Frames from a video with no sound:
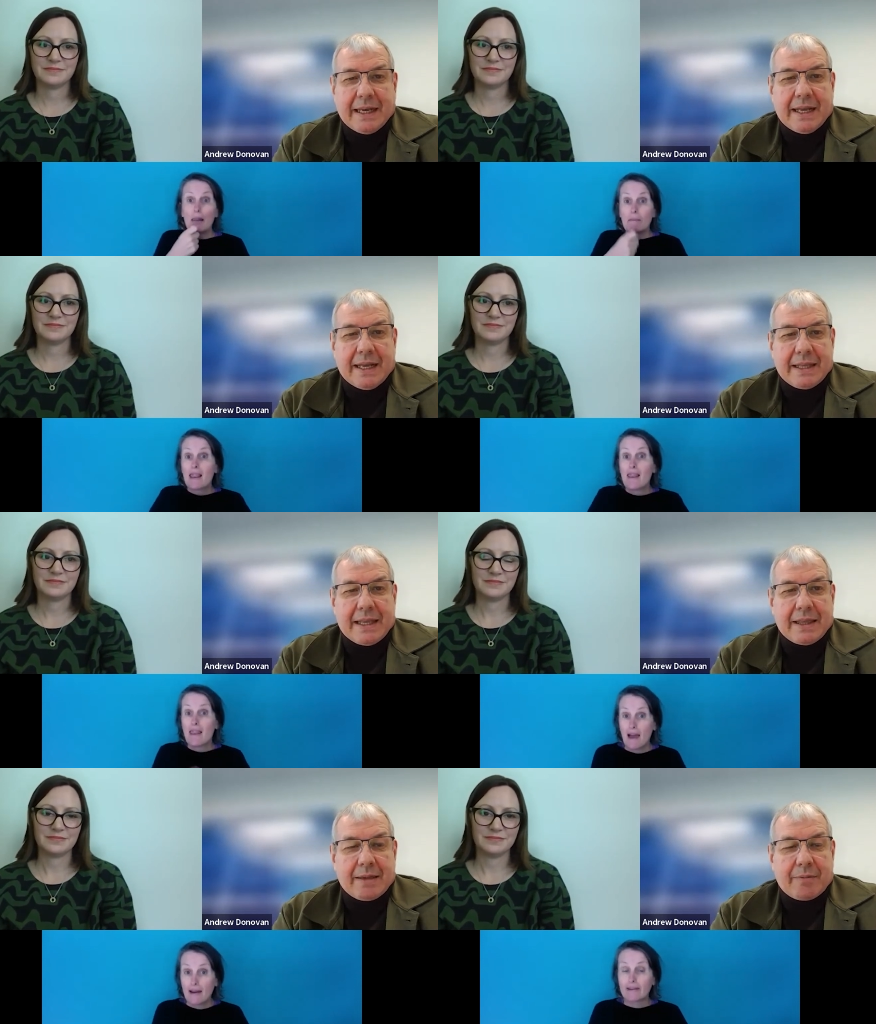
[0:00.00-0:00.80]
Speaker 1: Uh, the,
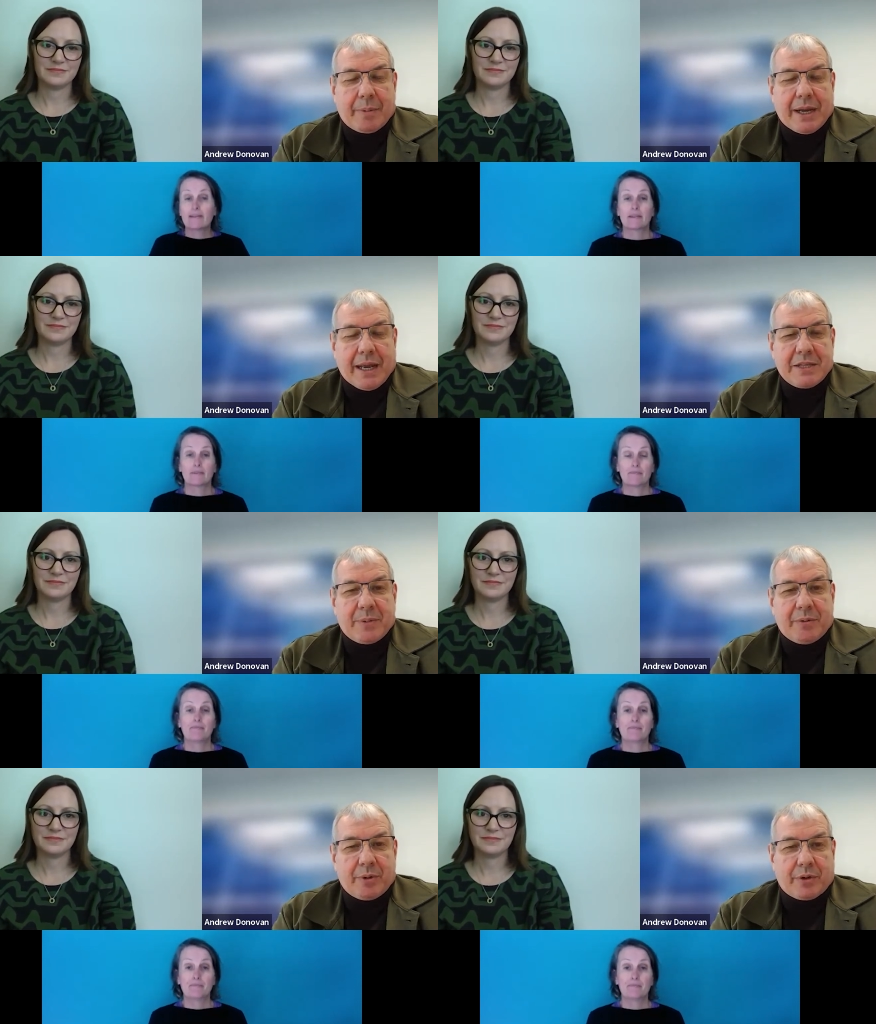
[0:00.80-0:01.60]
the webinar has been
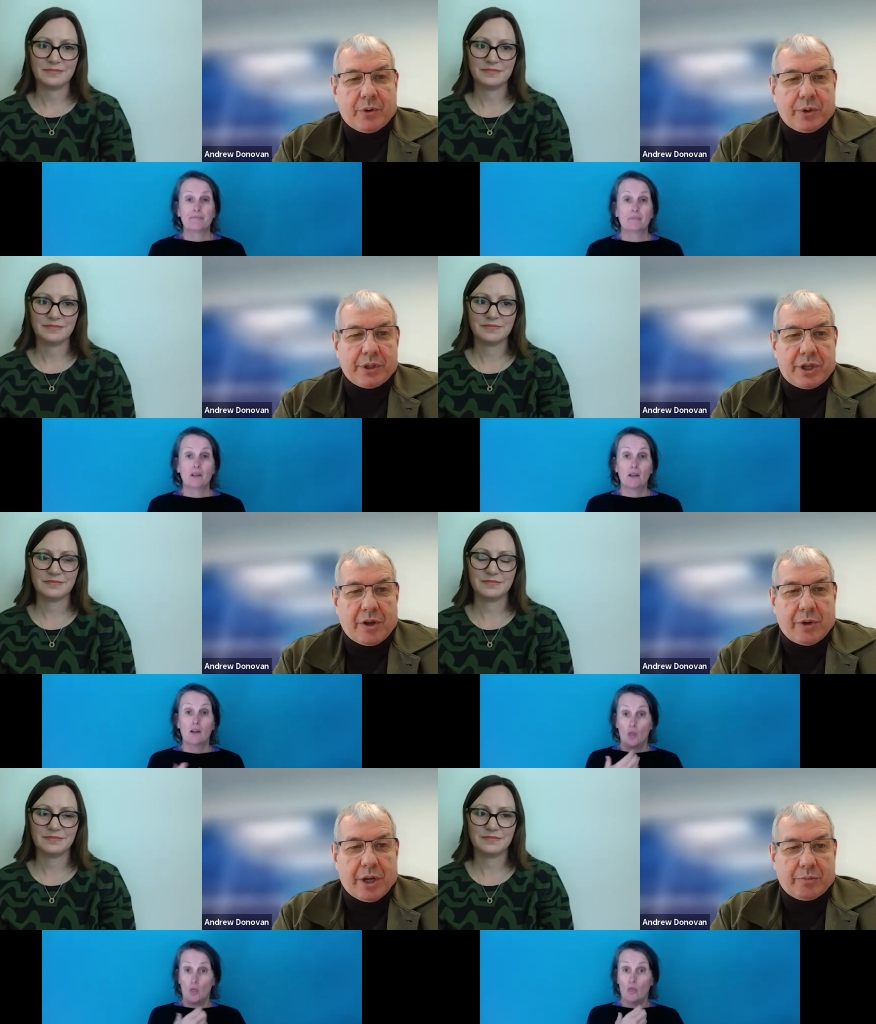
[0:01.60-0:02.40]
recorded, so
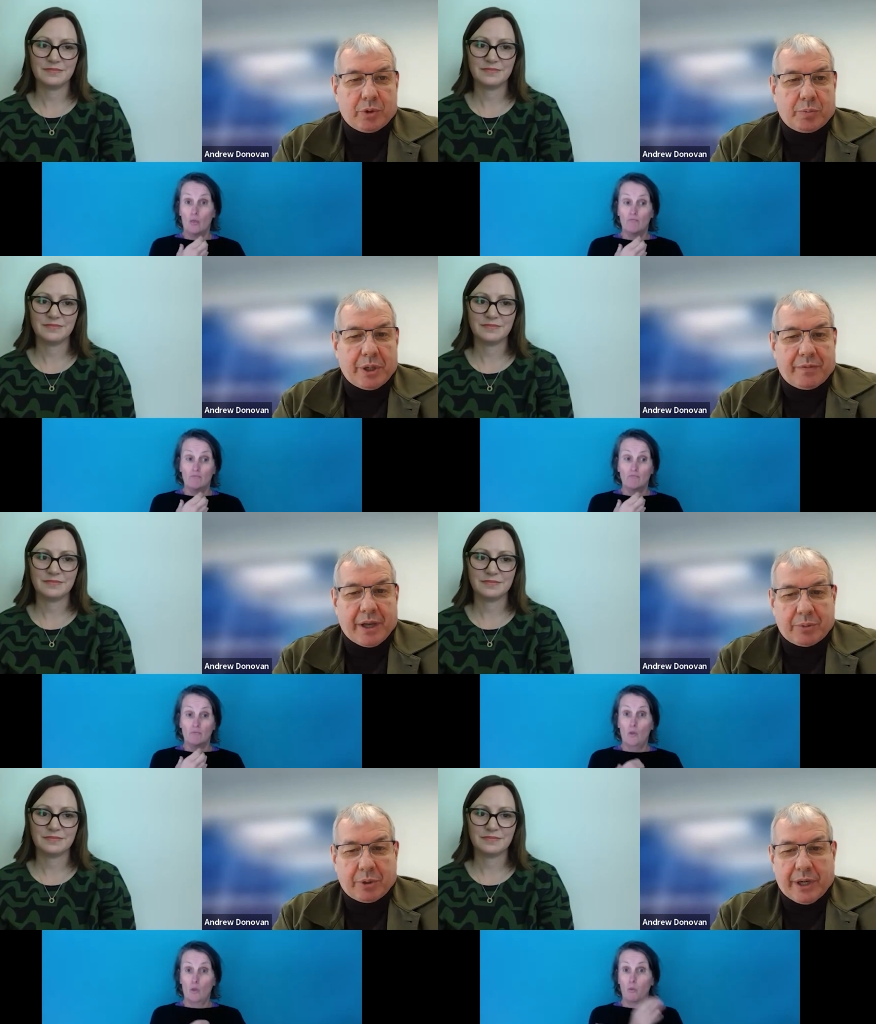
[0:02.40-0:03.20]
it will be
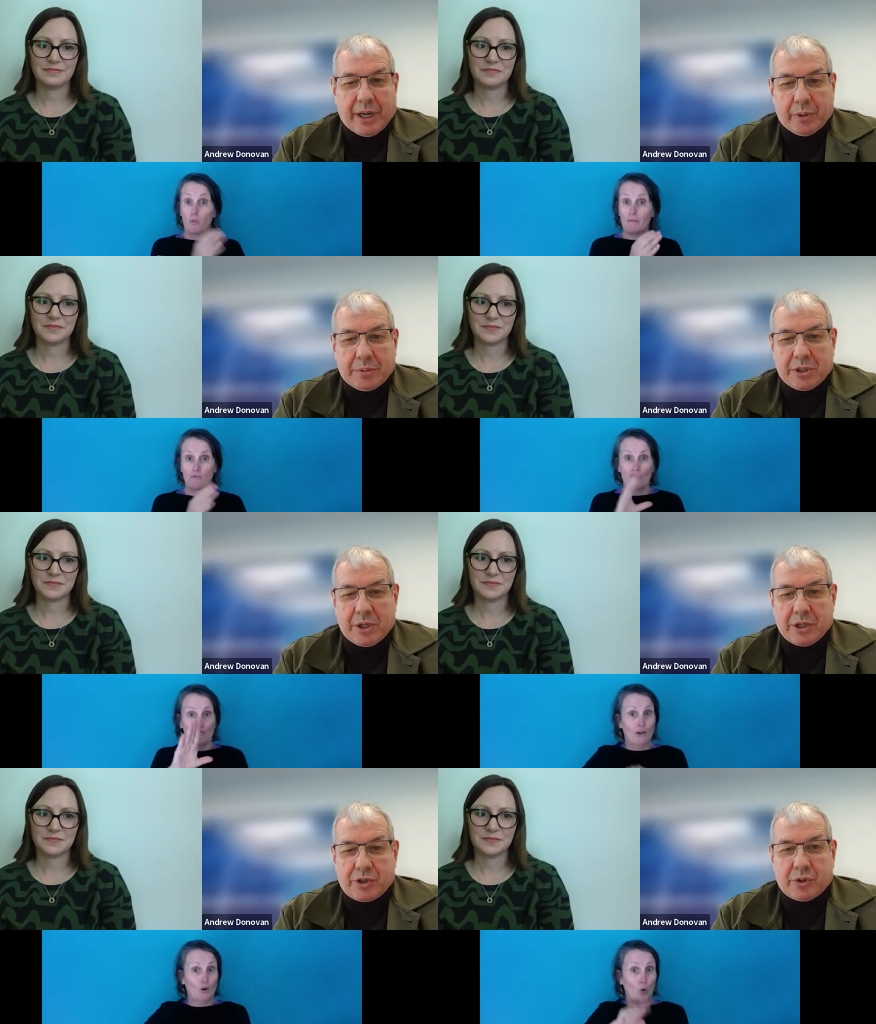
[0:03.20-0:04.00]
available on our website
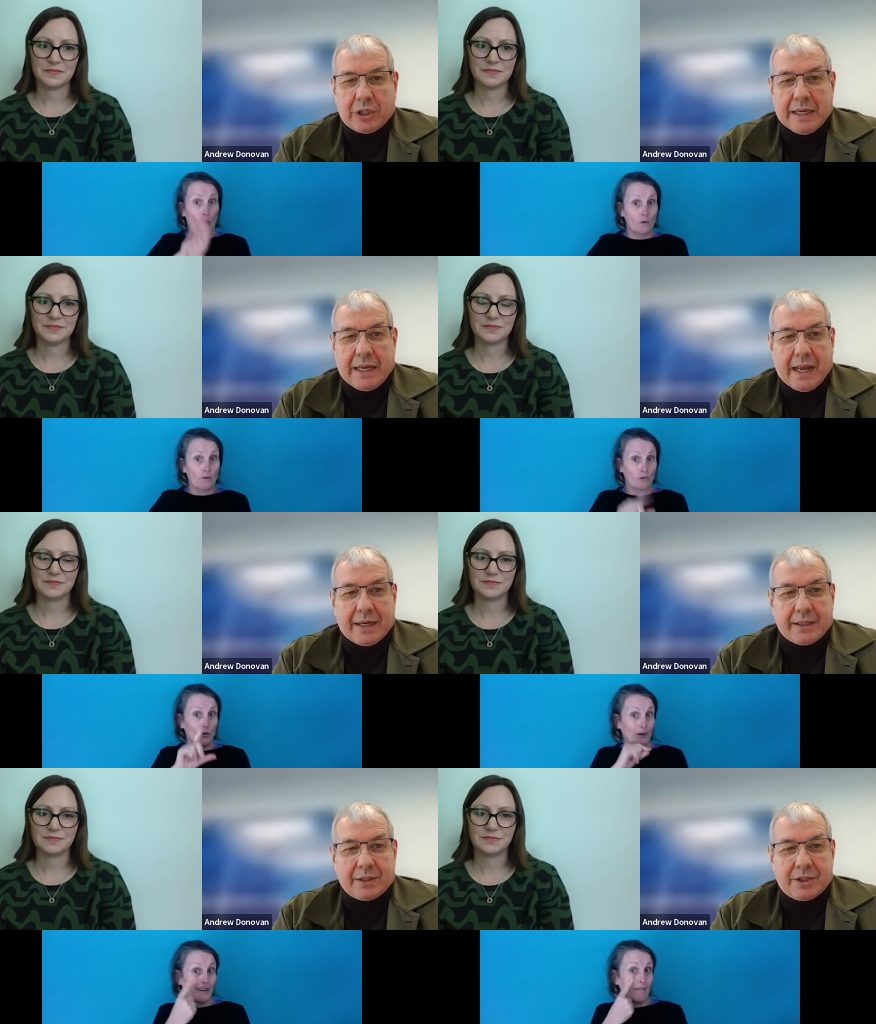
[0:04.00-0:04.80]
shortly,
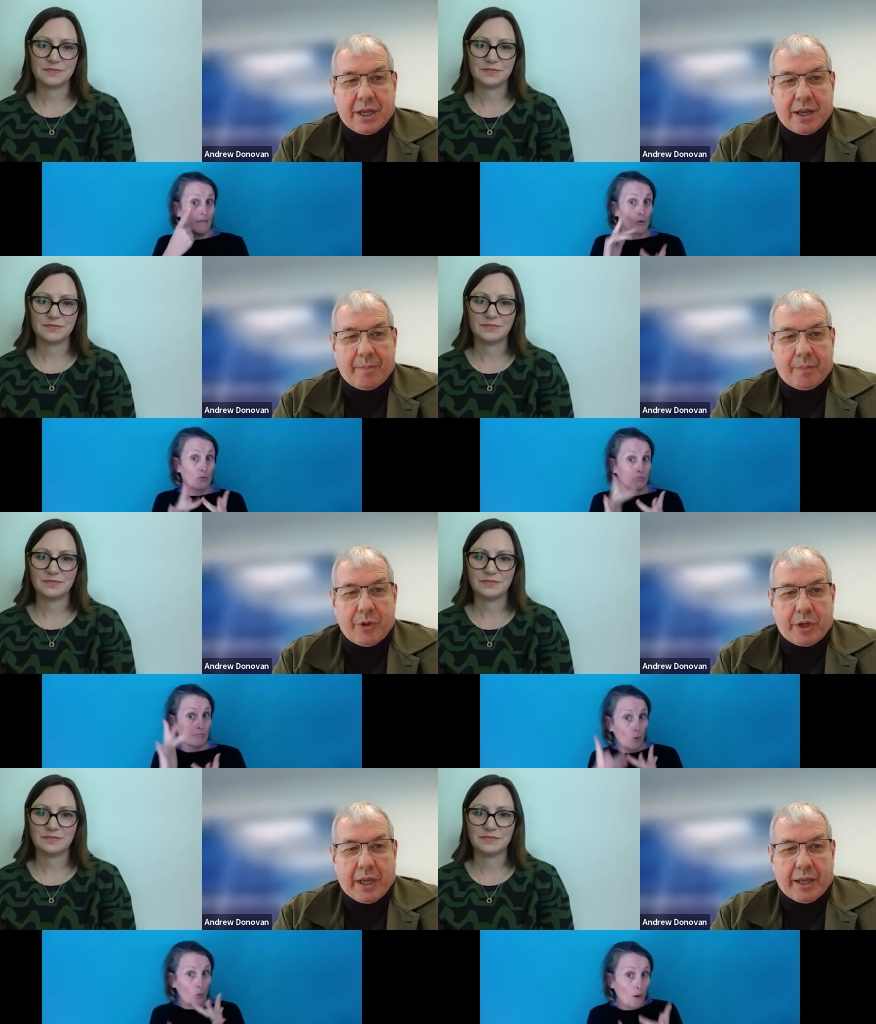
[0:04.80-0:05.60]
and um, you
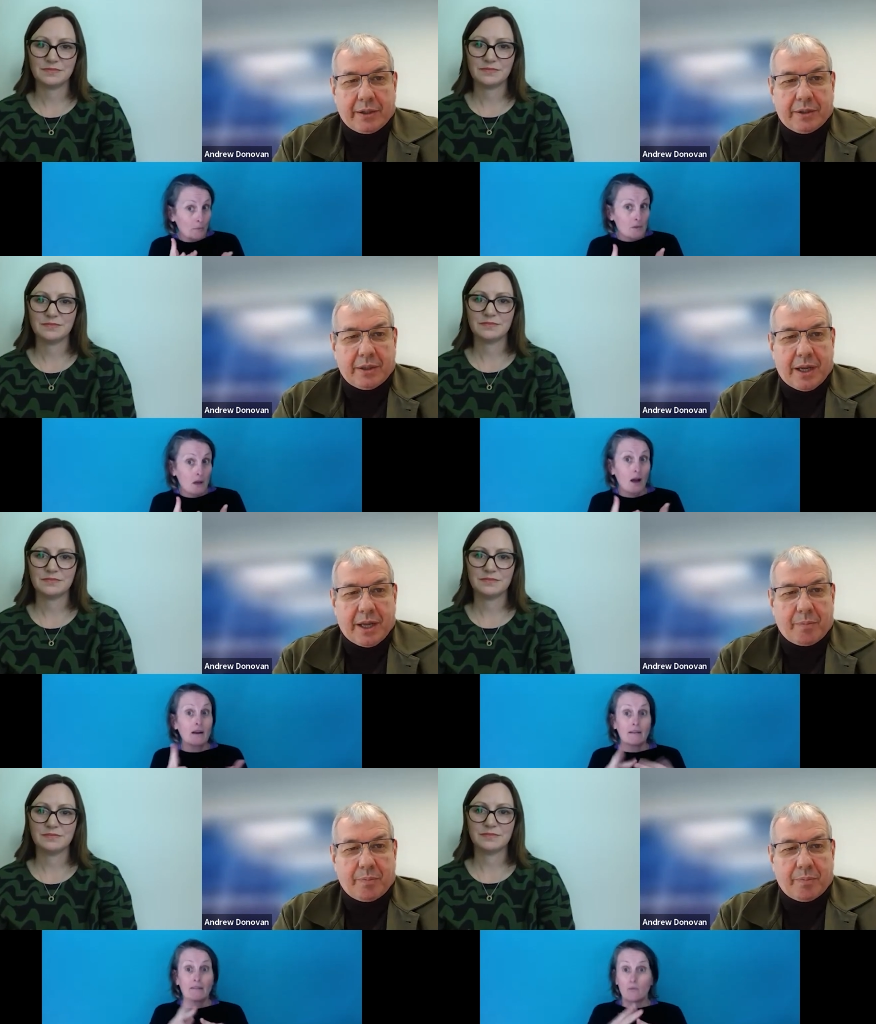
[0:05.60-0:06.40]
can
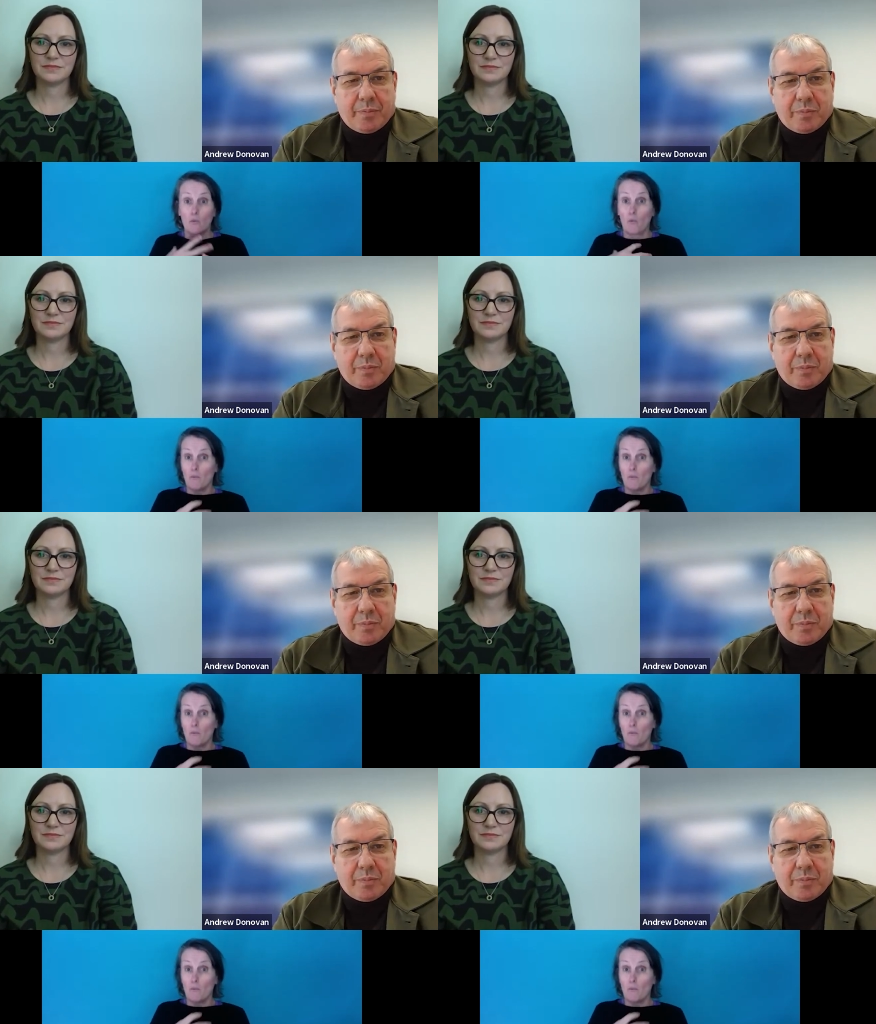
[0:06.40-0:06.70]
um,